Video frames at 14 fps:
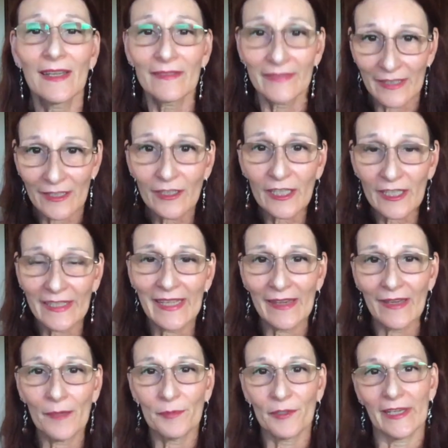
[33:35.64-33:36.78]
They're gonna get
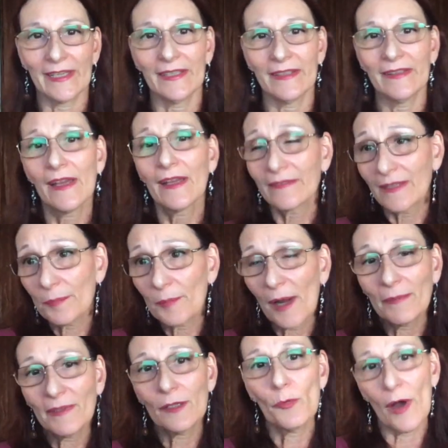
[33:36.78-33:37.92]
upgraded. They're
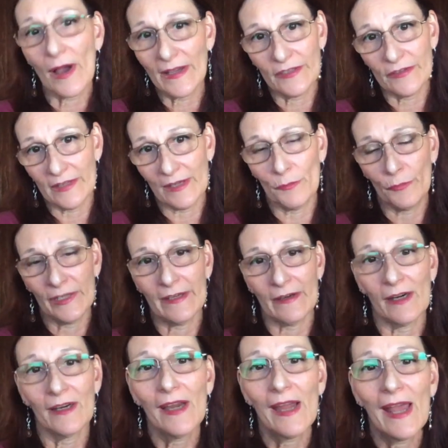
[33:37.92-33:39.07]
probably wiser than we
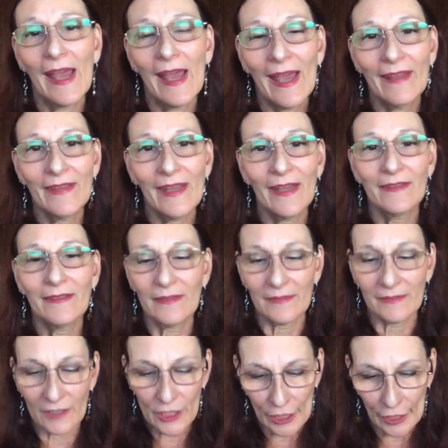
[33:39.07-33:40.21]
are. And then
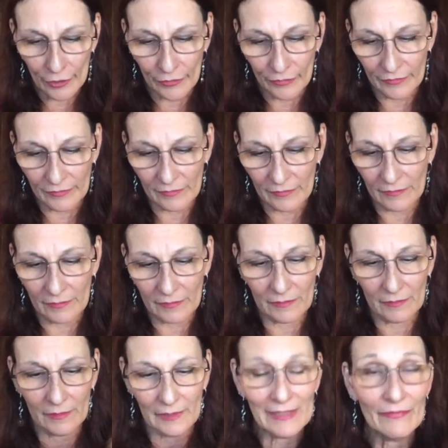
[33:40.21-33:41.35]

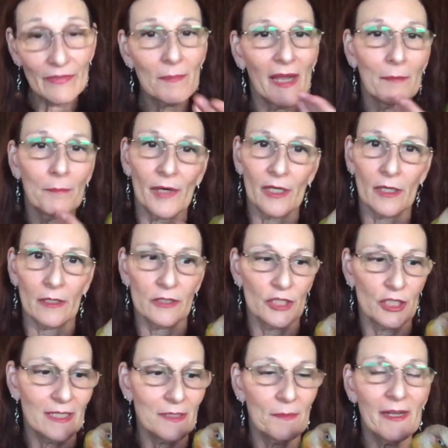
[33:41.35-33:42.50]
even my bird,
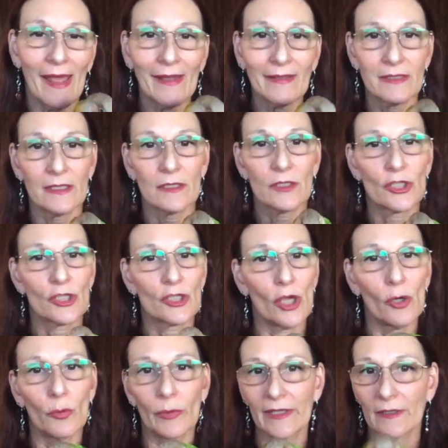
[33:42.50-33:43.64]
she's been acting
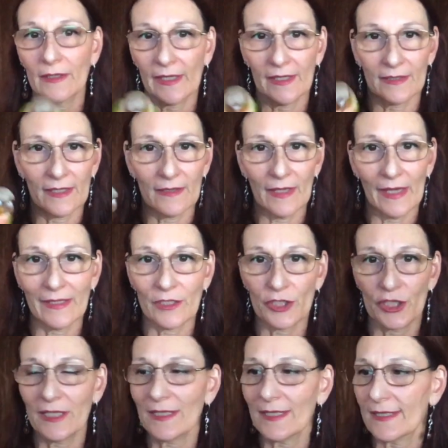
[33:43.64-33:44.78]
so weird lately. Like,
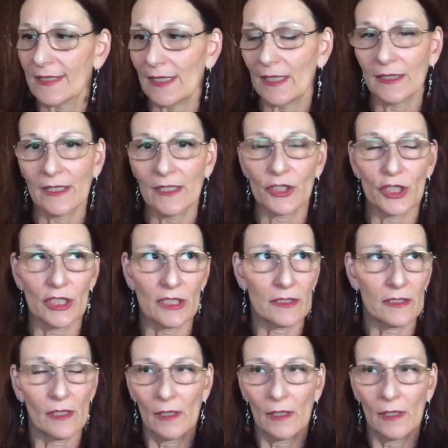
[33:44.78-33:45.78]
she's seeing things. She's